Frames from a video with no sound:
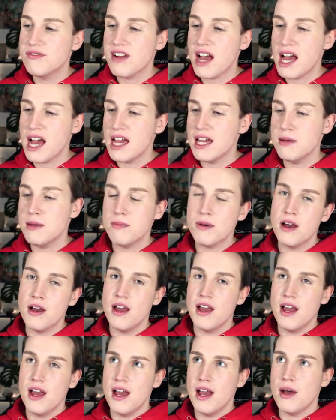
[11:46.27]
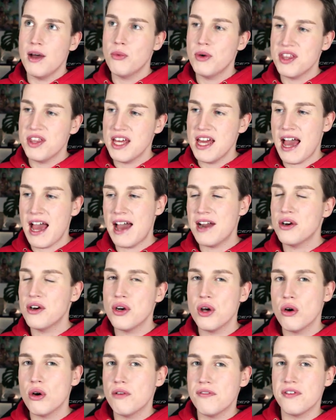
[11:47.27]
vibe with it. I don't
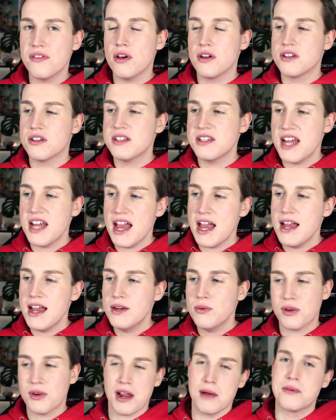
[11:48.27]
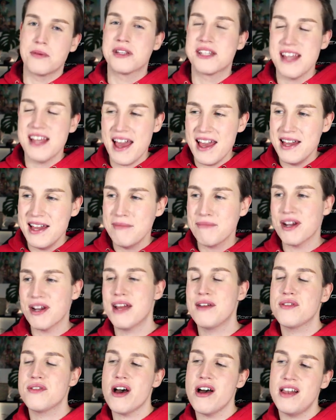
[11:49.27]
know if you understand what I'm saying, but
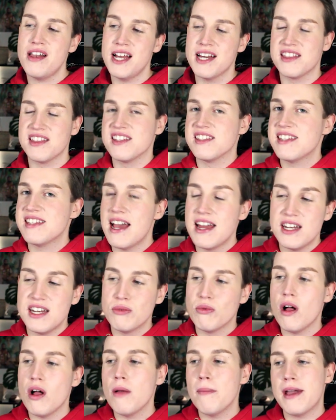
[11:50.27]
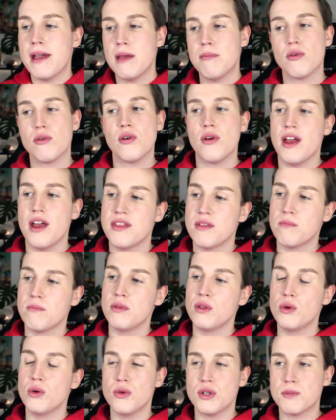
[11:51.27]
I thought like the sandy wallpaper and the
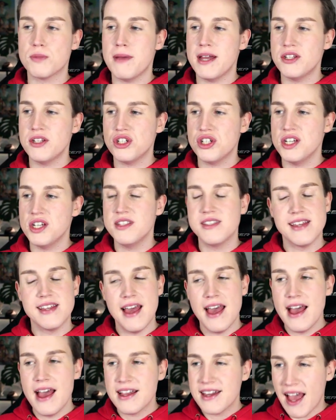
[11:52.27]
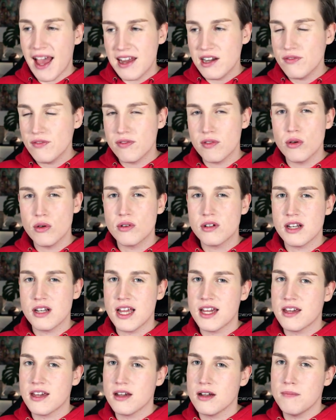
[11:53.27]
bluish bed sheets kind of looked
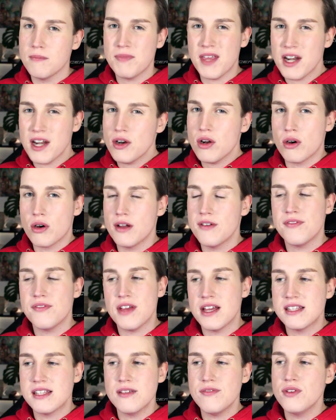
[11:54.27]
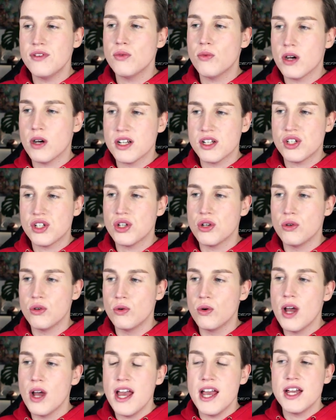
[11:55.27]
like as if you wanted
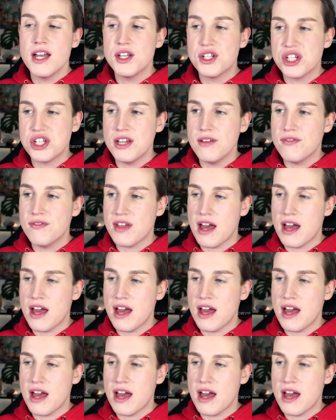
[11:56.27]
to achieve